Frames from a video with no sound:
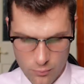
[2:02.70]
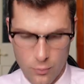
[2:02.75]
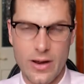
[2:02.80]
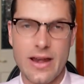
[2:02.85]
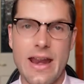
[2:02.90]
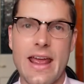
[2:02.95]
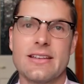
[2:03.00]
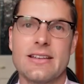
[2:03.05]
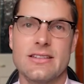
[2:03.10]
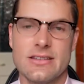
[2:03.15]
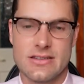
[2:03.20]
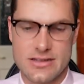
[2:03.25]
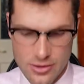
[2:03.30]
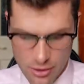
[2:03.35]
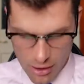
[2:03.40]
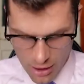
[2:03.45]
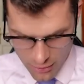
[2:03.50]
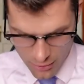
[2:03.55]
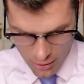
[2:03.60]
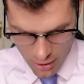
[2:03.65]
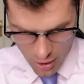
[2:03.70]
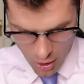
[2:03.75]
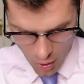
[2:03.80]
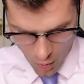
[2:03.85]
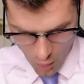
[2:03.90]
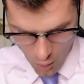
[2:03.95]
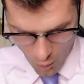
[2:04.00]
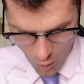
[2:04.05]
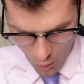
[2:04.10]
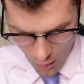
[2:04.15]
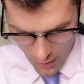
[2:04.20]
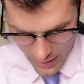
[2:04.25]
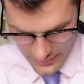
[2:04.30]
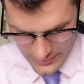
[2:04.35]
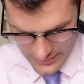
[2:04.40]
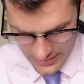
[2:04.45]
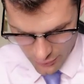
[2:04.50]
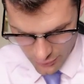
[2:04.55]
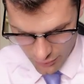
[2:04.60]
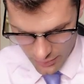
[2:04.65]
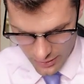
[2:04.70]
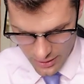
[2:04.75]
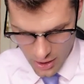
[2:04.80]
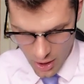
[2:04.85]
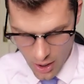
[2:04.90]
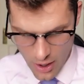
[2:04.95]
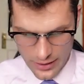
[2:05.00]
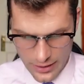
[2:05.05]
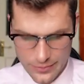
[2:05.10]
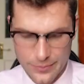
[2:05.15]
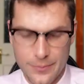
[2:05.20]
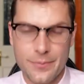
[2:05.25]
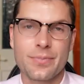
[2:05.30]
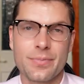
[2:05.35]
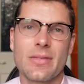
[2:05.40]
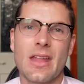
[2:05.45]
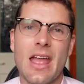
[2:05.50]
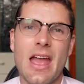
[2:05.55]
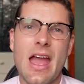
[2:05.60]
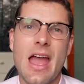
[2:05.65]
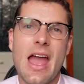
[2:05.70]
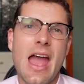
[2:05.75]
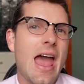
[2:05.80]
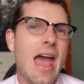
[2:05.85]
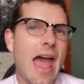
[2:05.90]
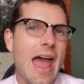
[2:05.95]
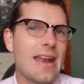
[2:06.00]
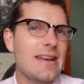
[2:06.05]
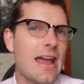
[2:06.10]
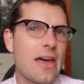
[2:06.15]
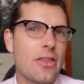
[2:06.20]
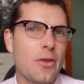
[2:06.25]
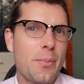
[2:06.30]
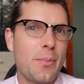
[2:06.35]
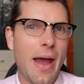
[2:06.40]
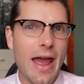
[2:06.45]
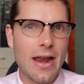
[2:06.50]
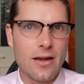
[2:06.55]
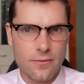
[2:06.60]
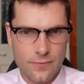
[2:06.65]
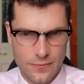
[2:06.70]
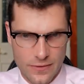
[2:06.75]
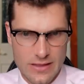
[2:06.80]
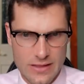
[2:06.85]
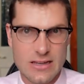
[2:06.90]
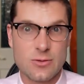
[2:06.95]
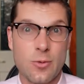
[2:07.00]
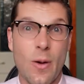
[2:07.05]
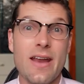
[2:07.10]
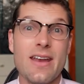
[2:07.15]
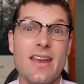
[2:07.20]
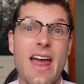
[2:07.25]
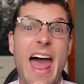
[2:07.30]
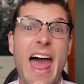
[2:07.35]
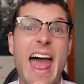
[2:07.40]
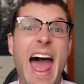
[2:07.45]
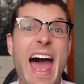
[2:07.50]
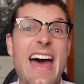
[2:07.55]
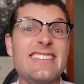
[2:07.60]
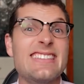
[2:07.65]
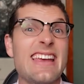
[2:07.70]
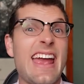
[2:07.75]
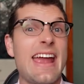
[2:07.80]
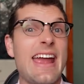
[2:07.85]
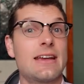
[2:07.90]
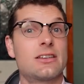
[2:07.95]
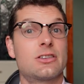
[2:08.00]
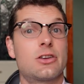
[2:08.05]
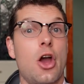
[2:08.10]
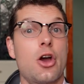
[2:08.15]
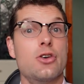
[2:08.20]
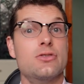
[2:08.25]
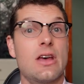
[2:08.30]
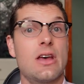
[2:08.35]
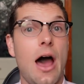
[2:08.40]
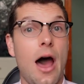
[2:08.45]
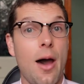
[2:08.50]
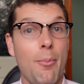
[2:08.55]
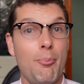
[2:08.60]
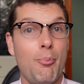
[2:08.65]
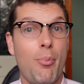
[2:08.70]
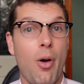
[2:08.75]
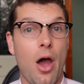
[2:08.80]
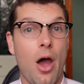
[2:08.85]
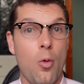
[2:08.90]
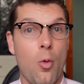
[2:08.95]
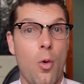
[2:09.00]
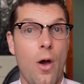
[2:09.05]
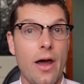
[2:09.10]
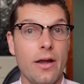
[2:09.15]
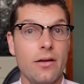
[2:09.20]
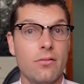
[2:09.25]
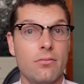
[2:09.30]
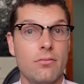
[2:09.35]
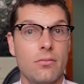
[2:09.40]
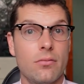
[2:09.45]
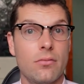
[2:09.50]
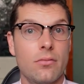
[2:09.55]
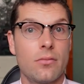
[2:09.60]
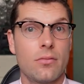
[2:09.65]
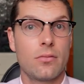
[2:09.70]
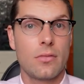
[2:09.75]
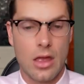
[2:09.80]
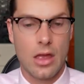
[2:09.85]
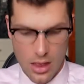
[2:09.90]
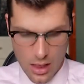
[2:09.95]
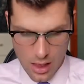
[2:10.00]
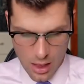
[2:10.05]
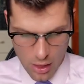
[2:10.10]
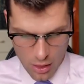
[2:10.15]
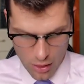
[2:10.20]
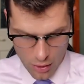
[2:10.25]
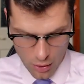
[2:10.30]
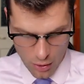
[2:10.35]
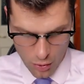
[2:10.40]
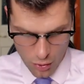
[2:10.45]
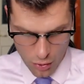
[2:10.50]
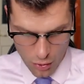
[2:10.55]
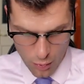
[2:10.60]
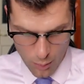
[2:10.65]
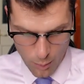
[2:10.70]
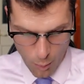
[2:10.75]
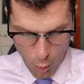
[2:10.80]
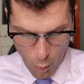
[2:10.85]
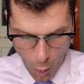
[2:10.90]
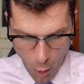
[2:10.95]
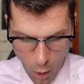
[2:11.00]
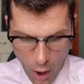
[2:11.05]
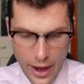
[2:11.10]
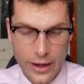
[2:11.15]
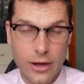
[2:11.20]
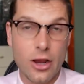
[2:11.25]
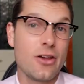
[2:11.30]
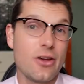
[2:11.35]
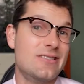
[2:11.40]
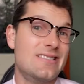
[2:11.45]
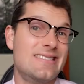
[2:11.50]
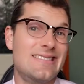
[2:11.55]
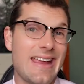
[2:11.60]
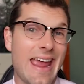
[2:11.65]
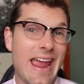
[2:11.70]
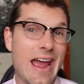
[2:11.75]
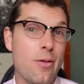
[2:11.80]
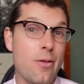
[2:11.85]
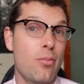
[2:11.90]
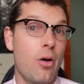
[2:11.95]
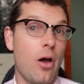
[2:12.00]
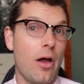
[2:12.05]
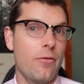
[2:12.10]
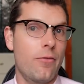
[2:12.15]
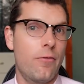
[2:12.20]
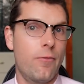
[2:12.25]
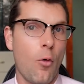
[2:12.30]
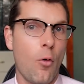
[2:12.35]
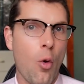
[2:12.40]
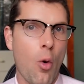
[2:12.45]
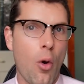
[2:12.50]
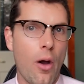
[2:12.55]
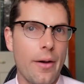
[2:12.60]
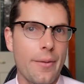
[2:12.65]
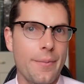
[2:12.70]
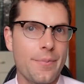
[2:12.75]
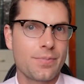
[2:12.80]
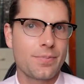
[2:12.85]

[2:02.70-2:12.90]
when x is 0, y is equal to 9. And now the pattern for this one, as x goes up by 1, y goes down by 4.